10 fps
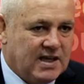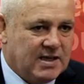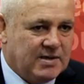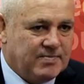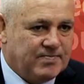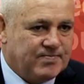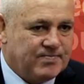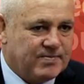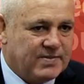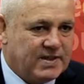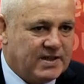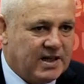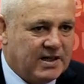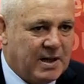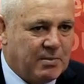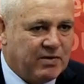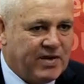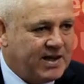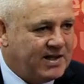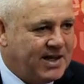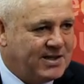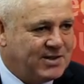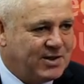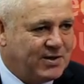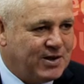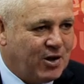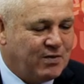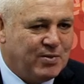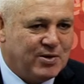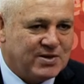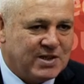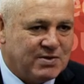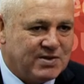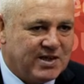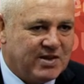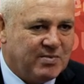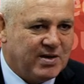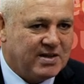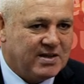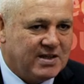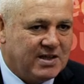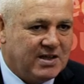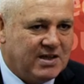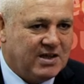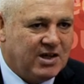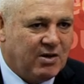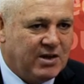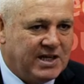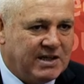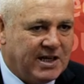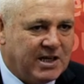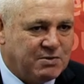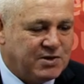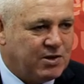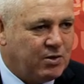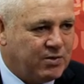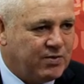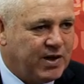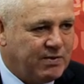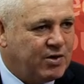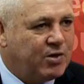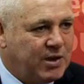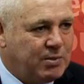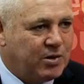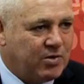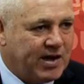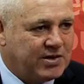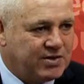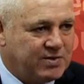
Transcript: a number of accolades that I've personally received, but you only get that as a result of having good people around